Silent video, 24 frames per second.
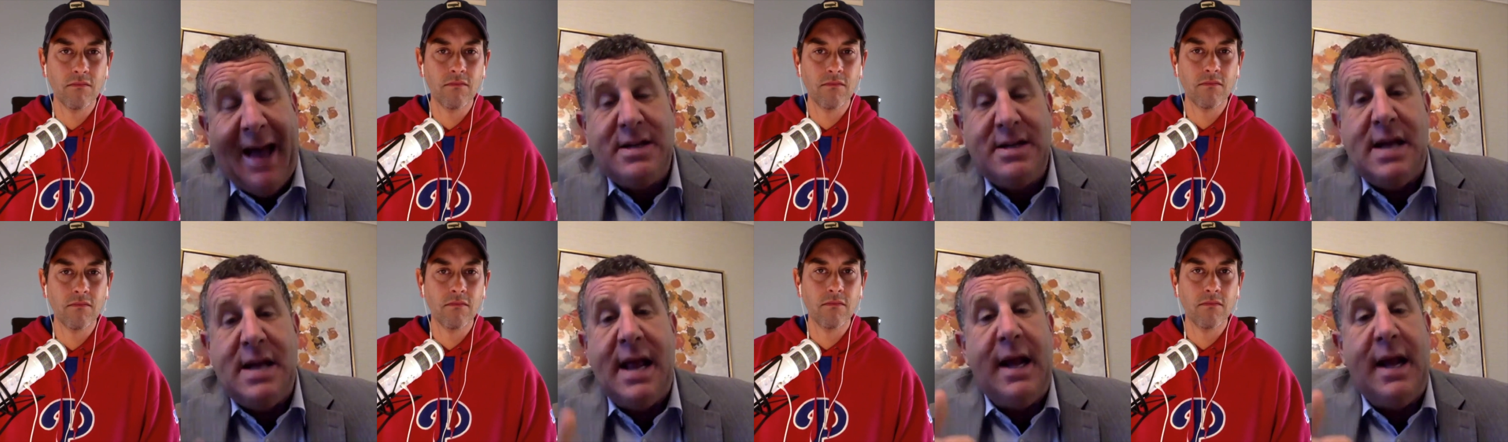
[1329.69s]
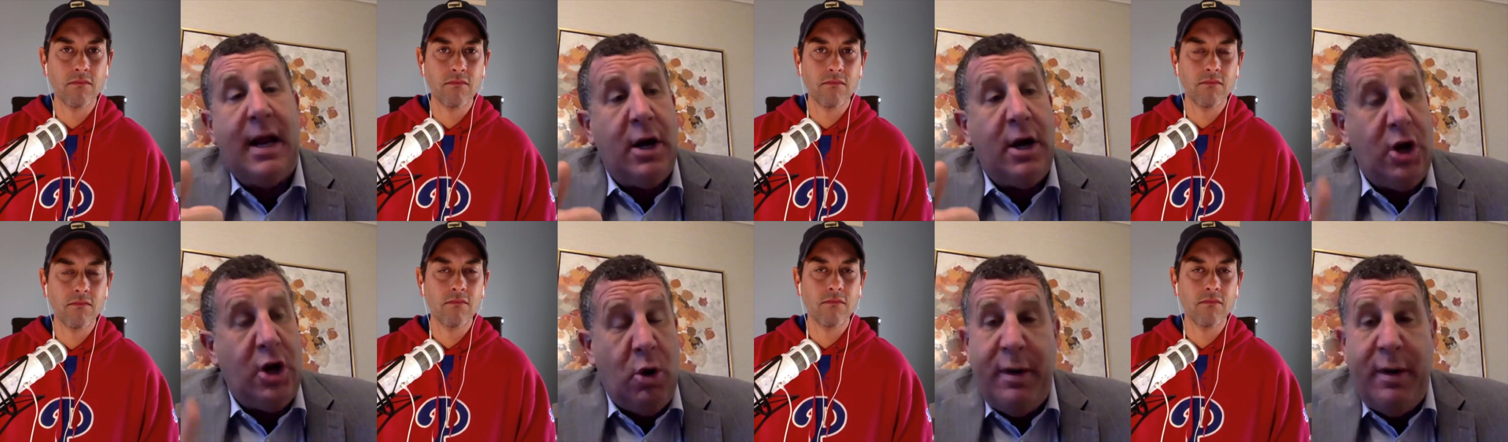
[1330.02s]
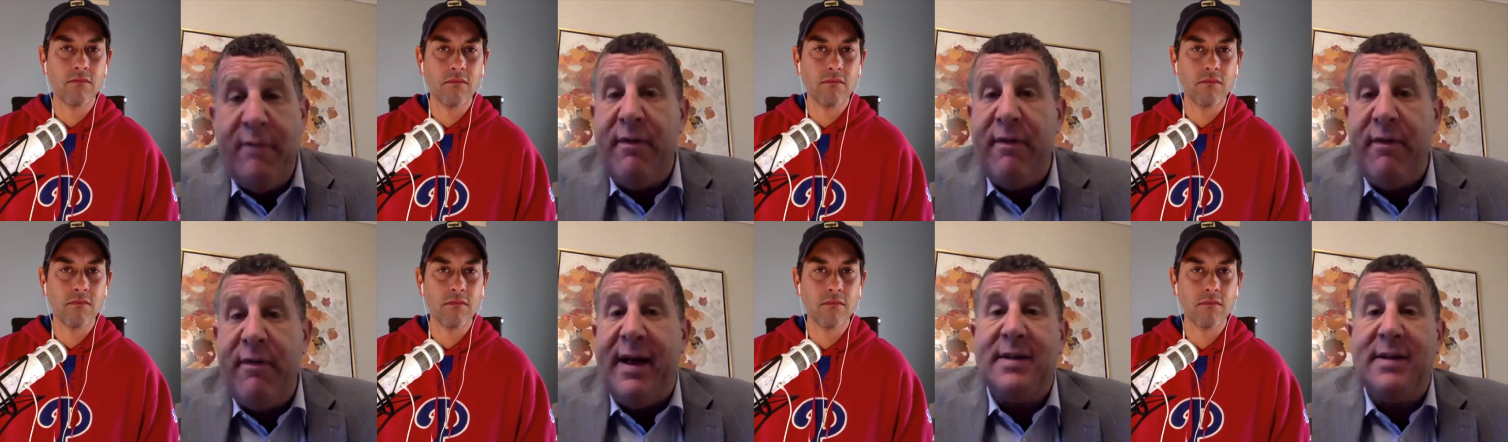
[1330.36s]
Speaker 1: I take a new
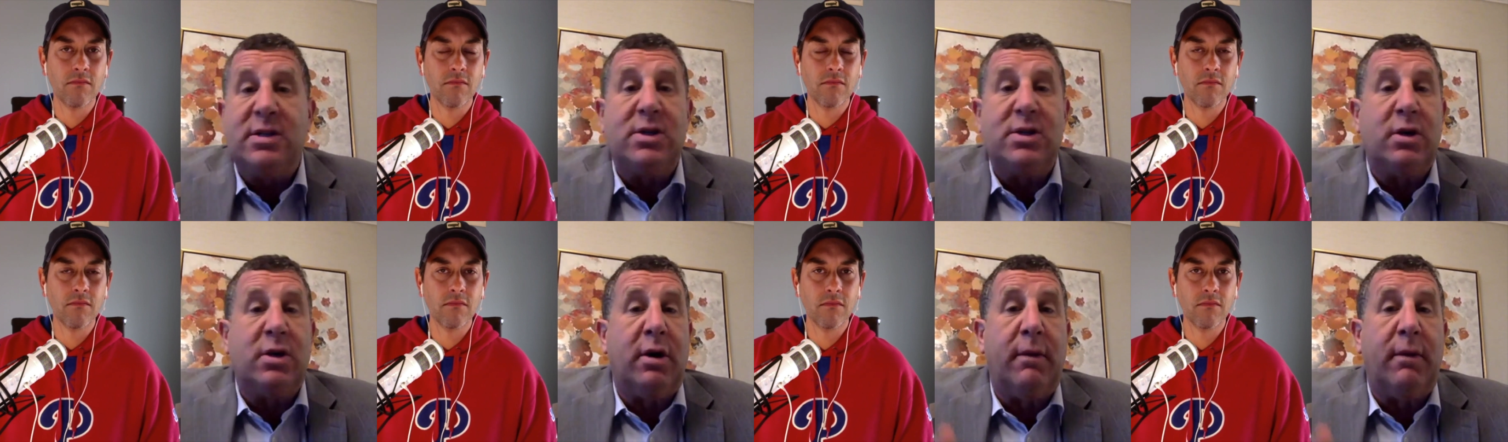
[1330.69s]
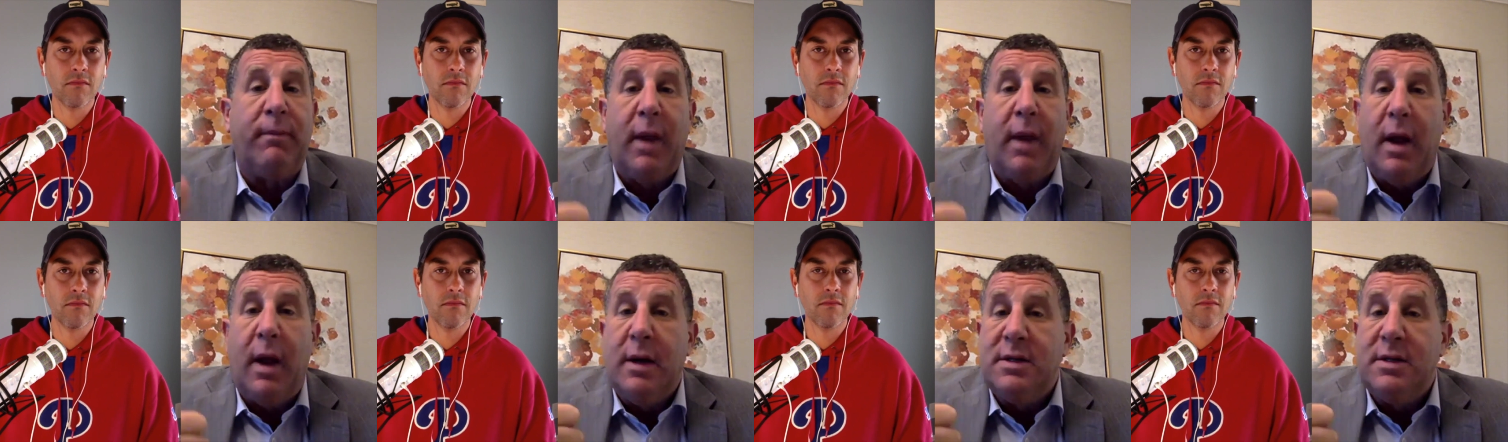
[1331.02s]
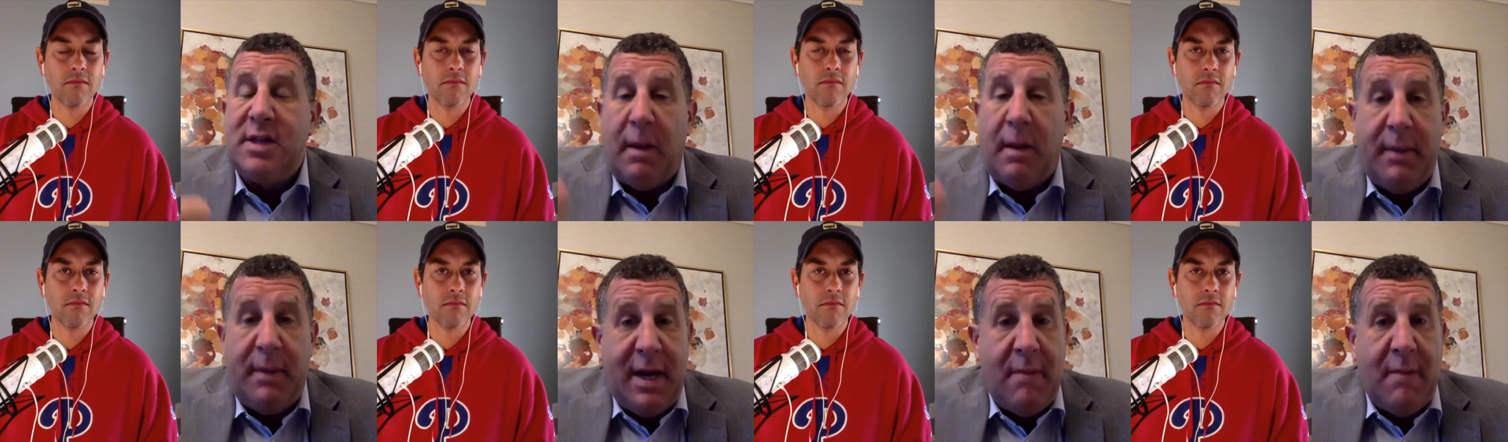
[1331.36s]
investor
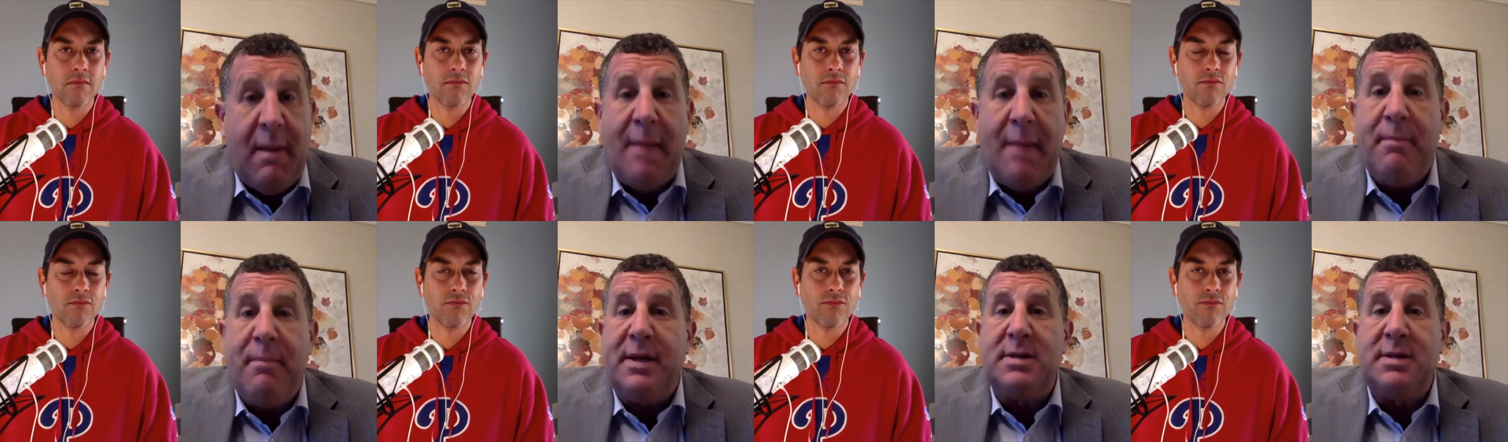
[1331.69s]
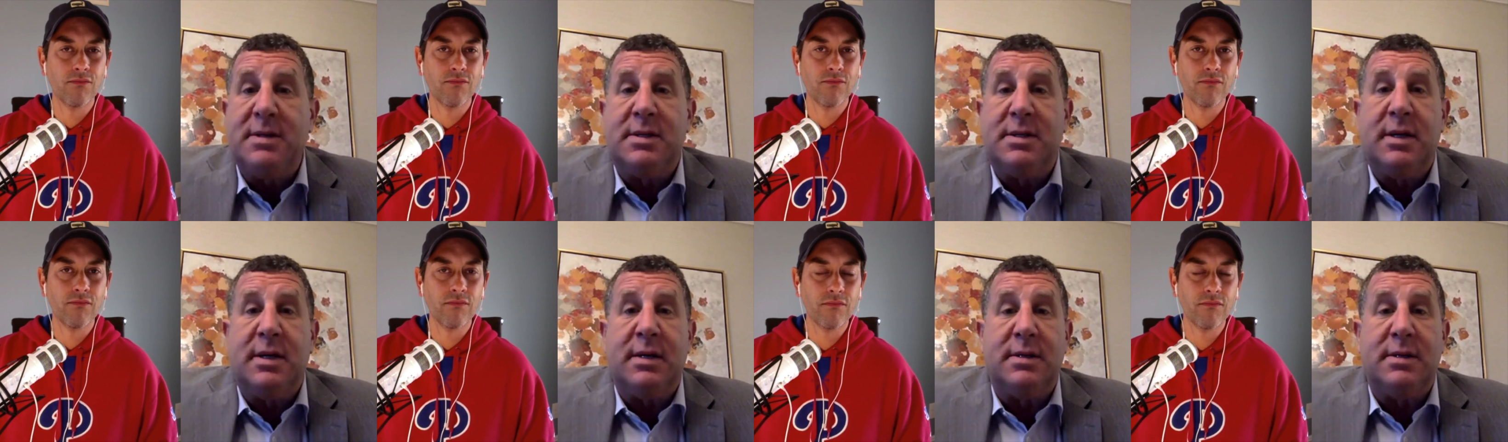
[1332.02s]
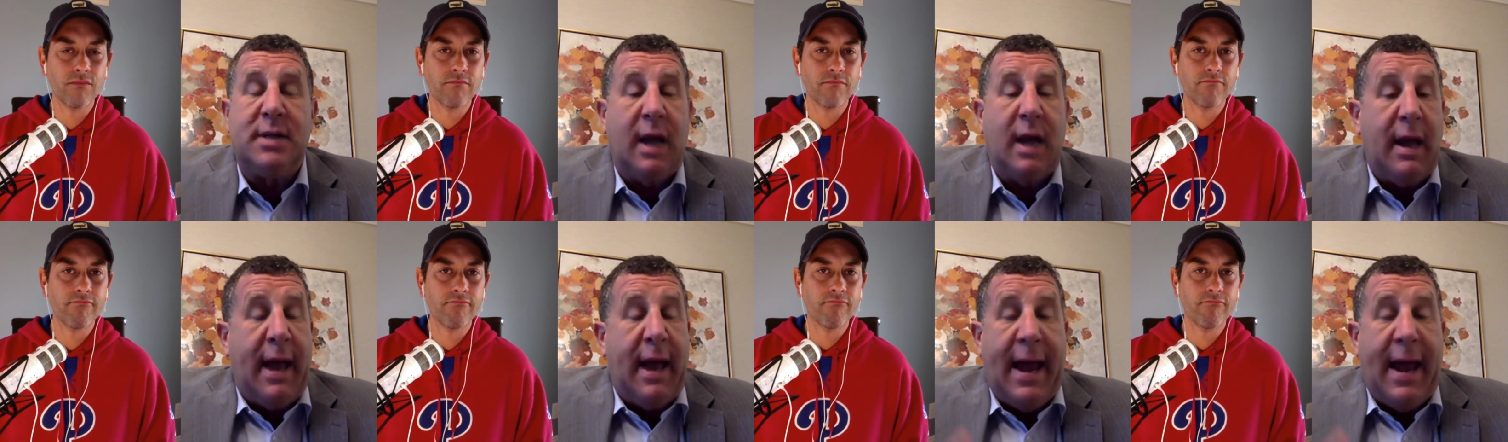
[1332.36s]
somebody in my business